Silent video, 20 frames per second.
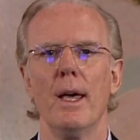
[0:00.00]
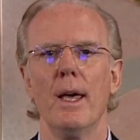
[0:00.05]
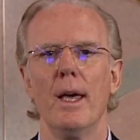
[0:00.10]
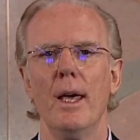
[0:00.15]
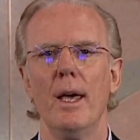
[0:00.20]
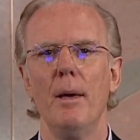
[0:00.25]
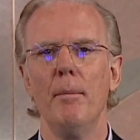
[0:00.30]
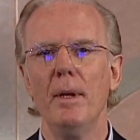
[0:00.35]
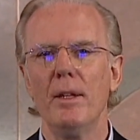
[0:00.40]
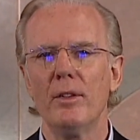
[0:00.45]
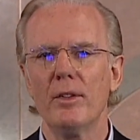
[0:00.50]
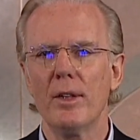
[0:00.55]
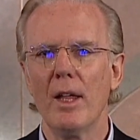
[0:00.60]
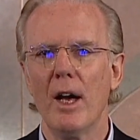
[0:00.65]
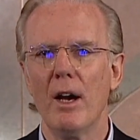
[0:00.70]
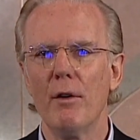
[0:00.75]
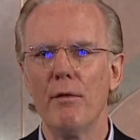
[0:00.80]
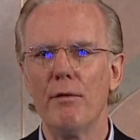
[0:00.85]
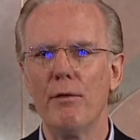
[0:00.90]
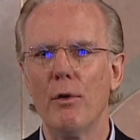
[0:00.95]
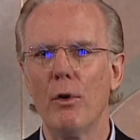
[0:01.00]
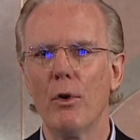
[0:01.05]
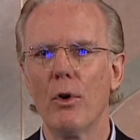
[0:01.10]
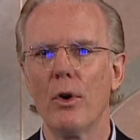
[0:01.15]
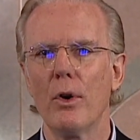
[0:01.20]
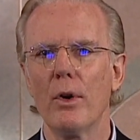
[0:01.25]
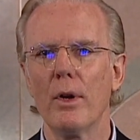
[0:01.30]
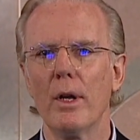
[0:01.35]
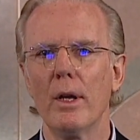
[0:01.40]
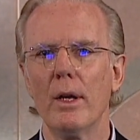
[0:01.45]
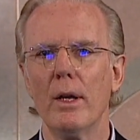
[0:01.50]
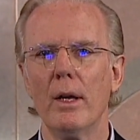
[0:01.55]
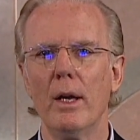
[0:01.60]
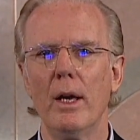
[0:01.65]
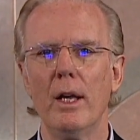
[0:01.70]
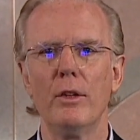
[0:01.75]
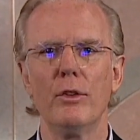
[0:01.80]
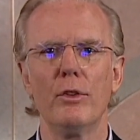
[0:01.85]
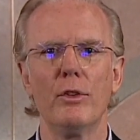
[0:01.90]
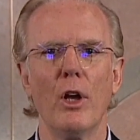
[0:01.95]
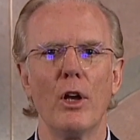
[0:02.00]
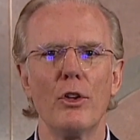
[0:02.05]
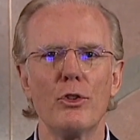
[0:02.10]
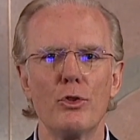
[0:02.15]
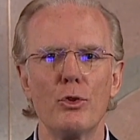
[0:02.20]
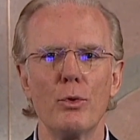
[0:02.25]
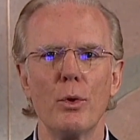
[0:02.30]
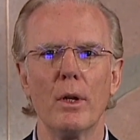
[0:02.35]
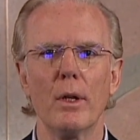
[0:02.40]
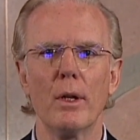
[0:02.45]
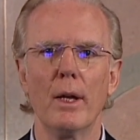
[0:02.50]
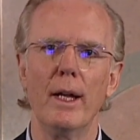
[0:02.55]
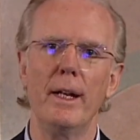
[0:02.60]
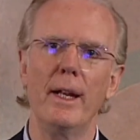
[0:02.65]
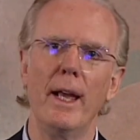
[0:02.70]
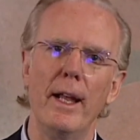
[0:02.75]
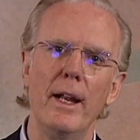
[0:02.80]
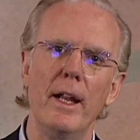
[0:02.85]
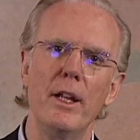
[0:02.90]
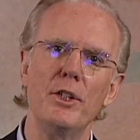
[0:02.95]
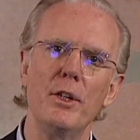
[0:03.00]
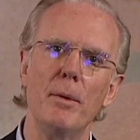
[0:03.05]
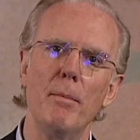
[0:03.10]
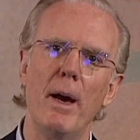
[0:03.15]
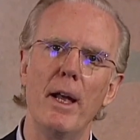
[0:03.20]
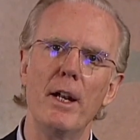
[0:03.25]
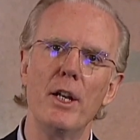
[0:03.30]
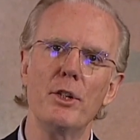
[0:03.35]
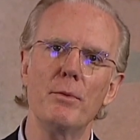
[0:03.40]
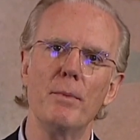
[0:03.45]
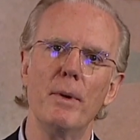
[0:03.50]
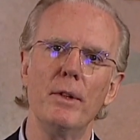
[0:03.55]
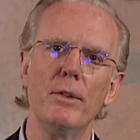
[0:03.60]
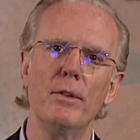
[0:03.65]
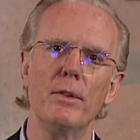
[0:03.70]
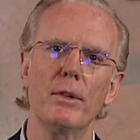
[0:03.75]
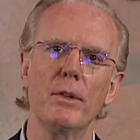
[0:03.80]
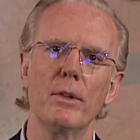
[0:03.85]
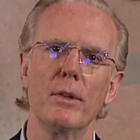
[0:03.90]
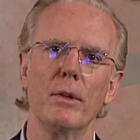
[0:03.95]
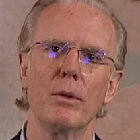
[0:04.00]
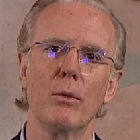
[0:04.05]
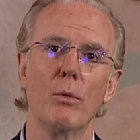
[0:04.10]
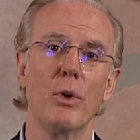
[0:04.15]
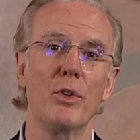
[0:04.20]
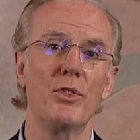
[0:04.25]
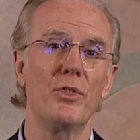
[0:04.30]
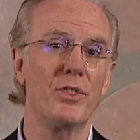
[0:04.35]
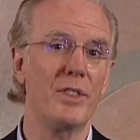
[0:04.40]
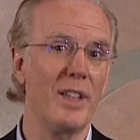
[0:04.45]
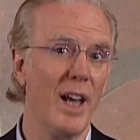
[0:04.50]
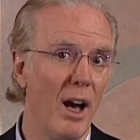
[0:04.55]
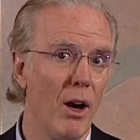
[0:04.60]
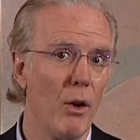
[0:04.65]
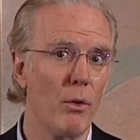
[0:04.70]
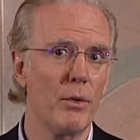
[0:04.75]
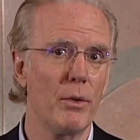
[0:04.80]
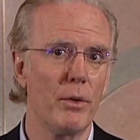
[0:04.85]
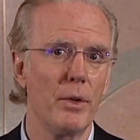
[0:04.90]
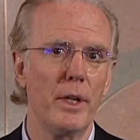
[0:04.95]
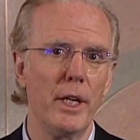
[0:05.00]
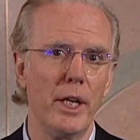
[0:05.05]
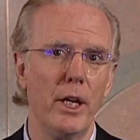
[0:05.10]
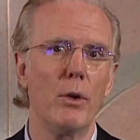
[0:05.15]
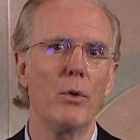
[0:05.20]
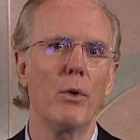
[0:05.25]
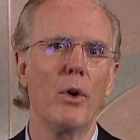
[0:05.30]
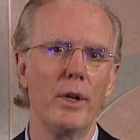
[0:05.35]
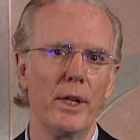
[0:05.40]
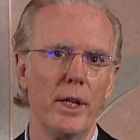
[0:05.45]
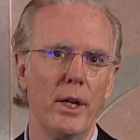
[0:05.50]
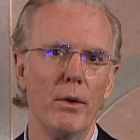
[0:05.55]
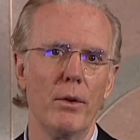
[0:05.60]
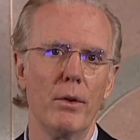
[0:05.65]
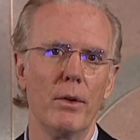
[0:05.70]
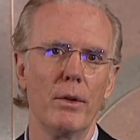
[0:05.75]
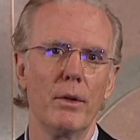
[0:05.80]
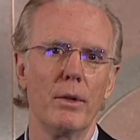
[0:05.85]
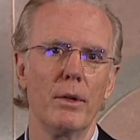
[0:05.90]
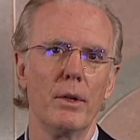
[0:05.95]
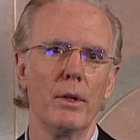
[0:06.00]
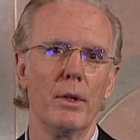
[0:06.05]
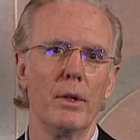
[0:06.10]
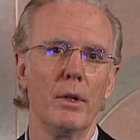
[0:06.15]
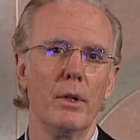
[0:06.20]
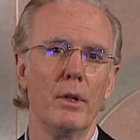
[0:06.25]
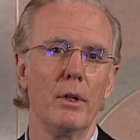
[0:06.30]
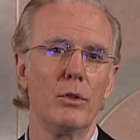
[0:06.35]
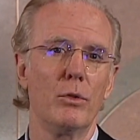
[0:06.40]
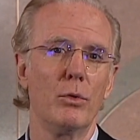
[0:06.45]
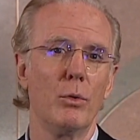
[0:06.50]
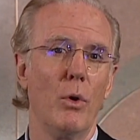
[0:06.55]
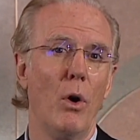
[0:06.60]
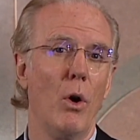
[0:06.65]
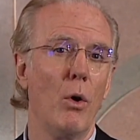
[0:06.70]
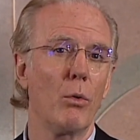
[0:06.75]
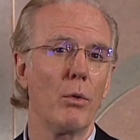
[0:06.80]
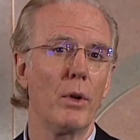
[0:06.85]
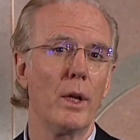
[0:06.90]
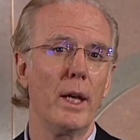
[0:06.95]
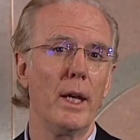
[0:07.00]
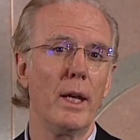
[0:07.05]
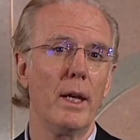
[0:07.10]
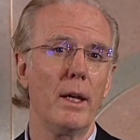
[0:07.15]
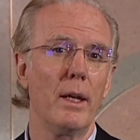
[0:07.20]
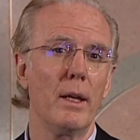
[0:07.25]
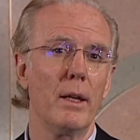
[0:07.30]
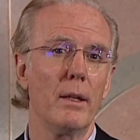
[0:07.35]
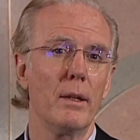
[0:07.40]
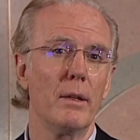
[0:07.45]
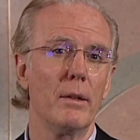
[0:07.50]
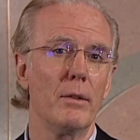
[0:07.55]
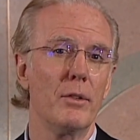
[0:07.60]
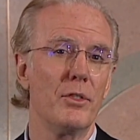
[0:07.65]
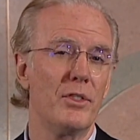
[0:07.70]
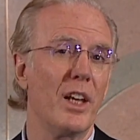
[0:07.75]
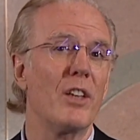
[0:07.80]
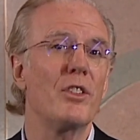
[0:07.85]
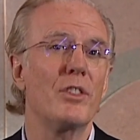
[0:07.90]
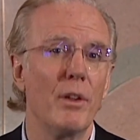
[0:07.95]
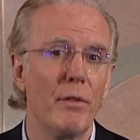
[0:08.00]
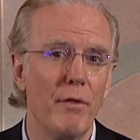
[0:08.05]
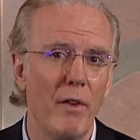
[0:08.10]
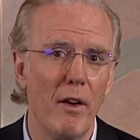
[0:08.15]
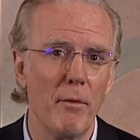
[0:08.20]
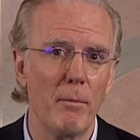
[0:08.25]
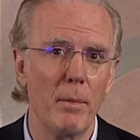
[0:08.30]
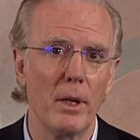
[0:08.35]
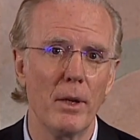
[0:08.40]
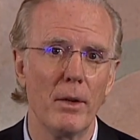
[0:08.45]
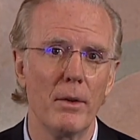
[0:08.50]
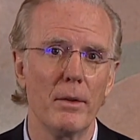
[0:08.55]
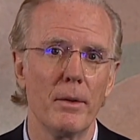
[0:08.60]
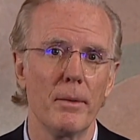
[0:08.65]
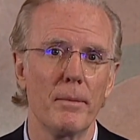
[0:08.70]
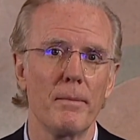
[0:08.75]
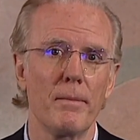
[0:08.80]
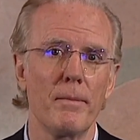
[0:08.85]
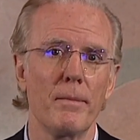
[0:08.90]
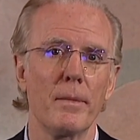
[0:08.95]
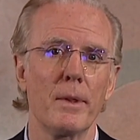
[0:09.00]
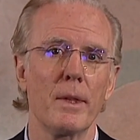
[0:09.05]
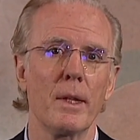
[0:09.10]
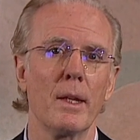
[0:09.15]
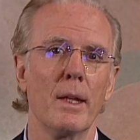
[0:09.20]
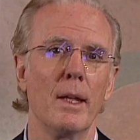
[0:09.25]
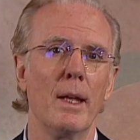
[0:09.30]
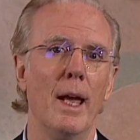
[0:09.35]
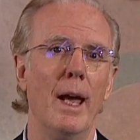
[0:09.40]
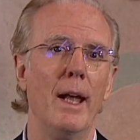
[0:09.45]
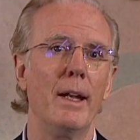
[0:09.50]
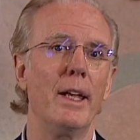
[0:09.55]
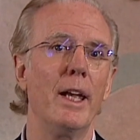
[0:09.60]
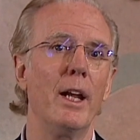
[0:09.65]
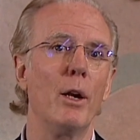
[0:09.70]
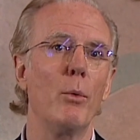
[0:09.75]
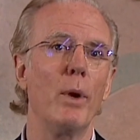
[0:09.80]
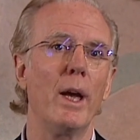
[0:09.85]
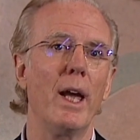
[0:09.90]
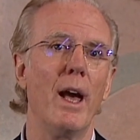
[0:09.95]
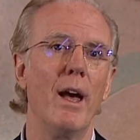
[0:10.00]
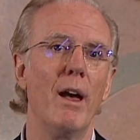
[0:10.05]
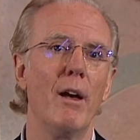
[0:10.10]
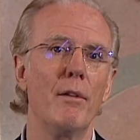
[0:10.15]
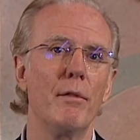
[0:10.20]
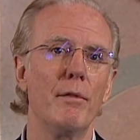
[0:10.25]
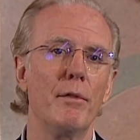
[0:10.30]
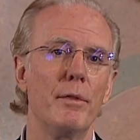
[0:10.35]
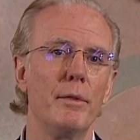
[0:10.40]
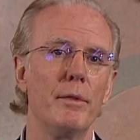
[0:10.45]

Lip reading: EBITDA for industrial and energy management was down year on year to only 65 million. And here we have